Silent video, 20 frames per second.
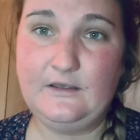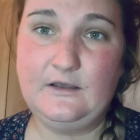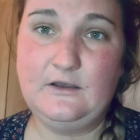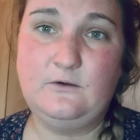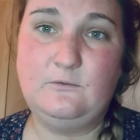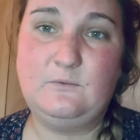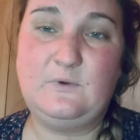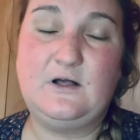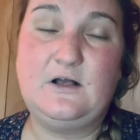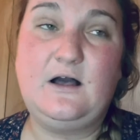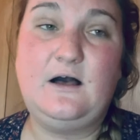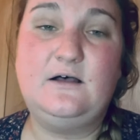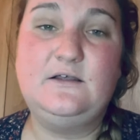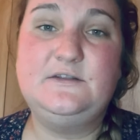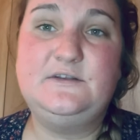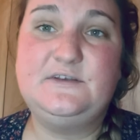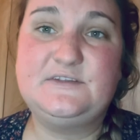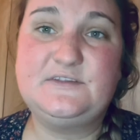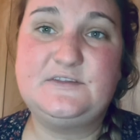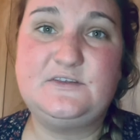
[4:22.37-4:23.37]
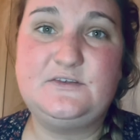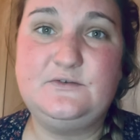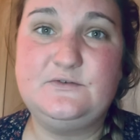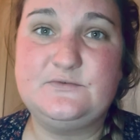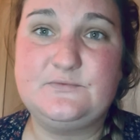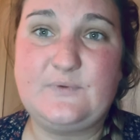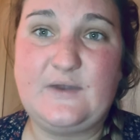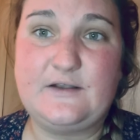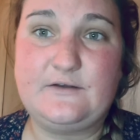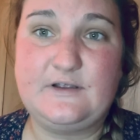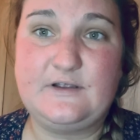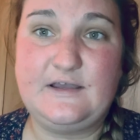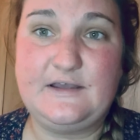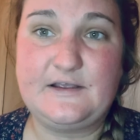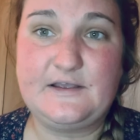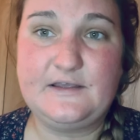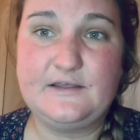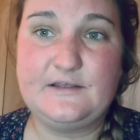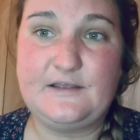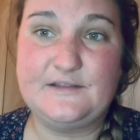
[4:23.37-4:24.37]
While colonists used
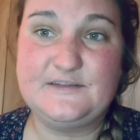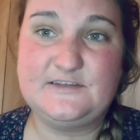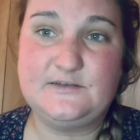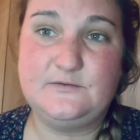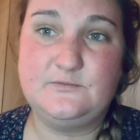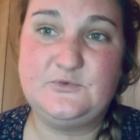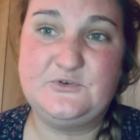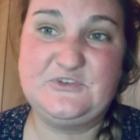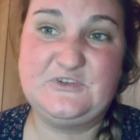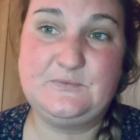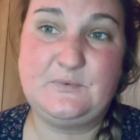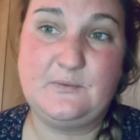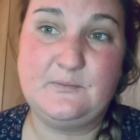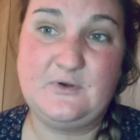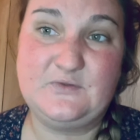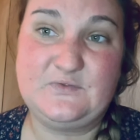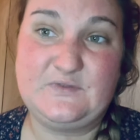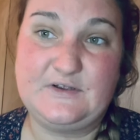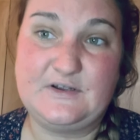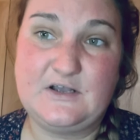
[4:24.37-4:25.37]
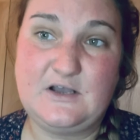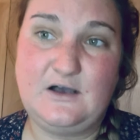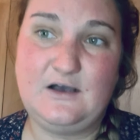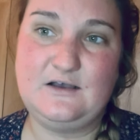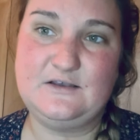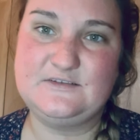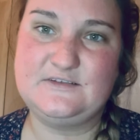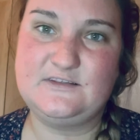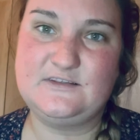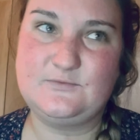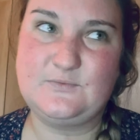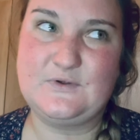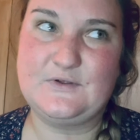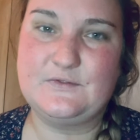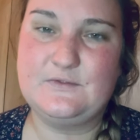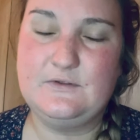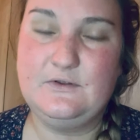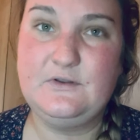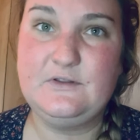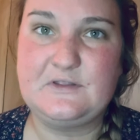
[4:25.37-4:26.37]
rhetoric and symbols to promote their cause, it's
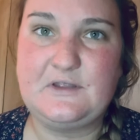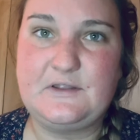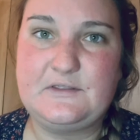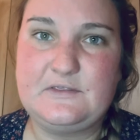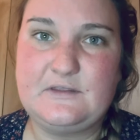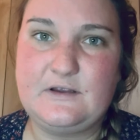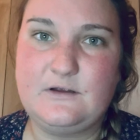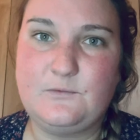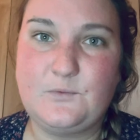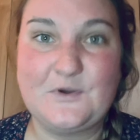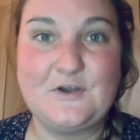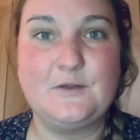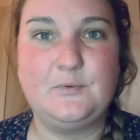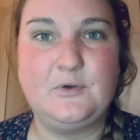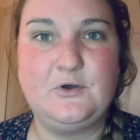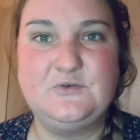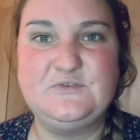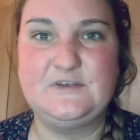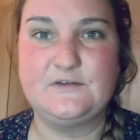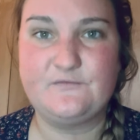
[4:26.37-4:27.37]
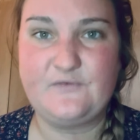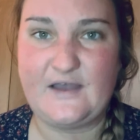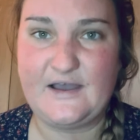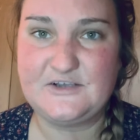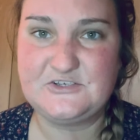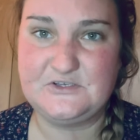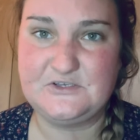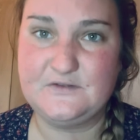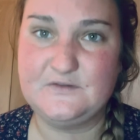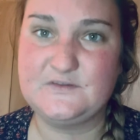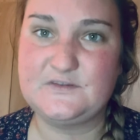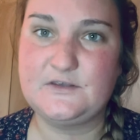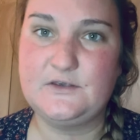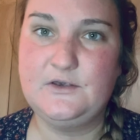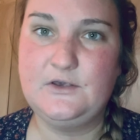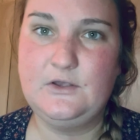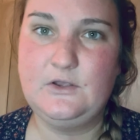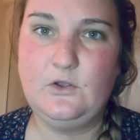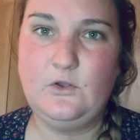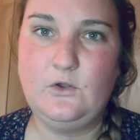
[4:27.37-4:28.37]
worth noting that there were opposing factions
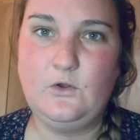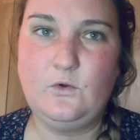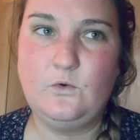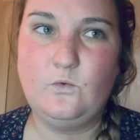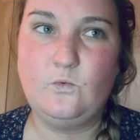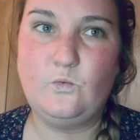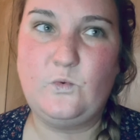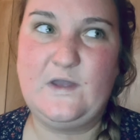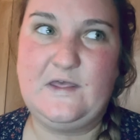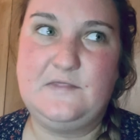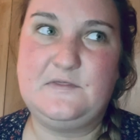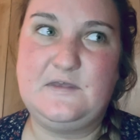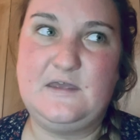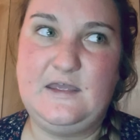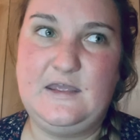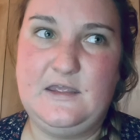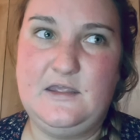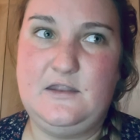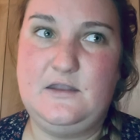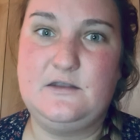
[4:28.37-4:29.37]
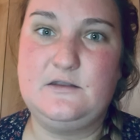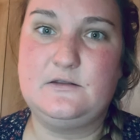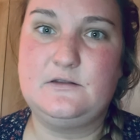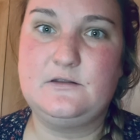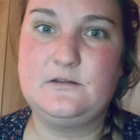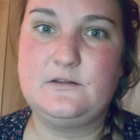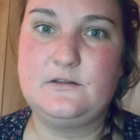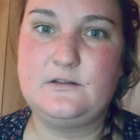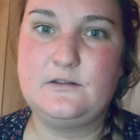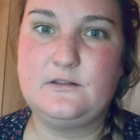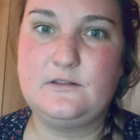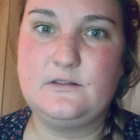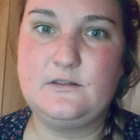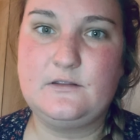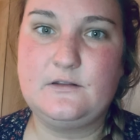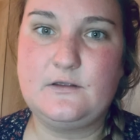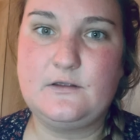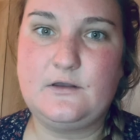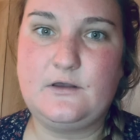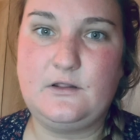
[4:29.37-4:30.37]
within
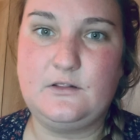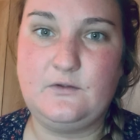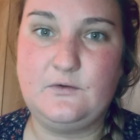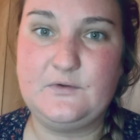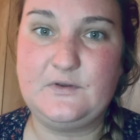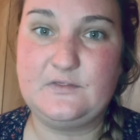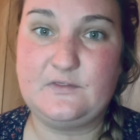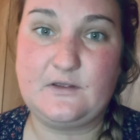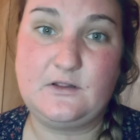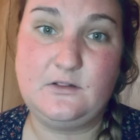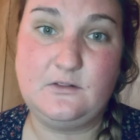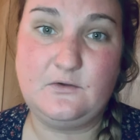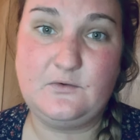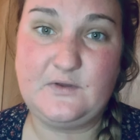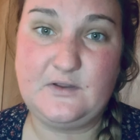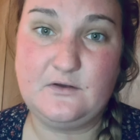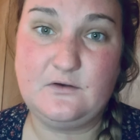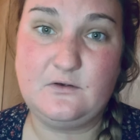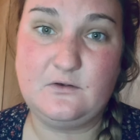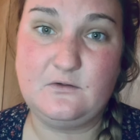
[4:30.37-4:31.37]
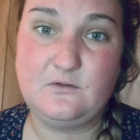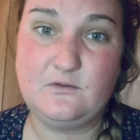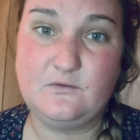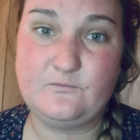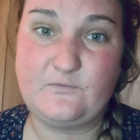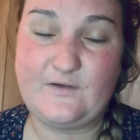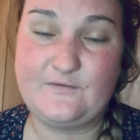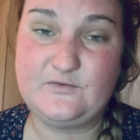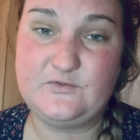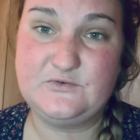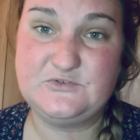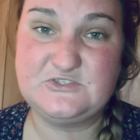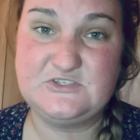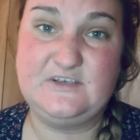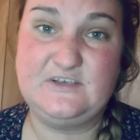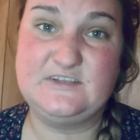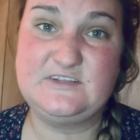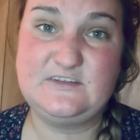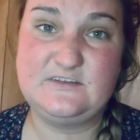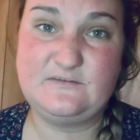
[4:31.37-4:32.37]
the colonial
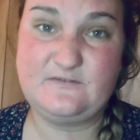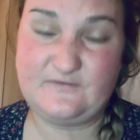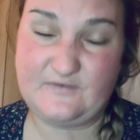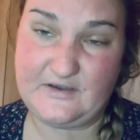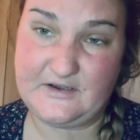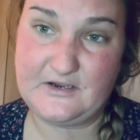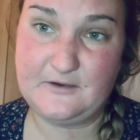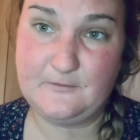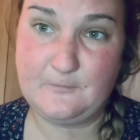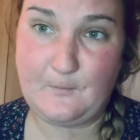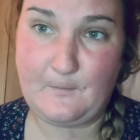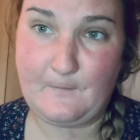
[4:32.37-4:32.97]
revolutionist sphere.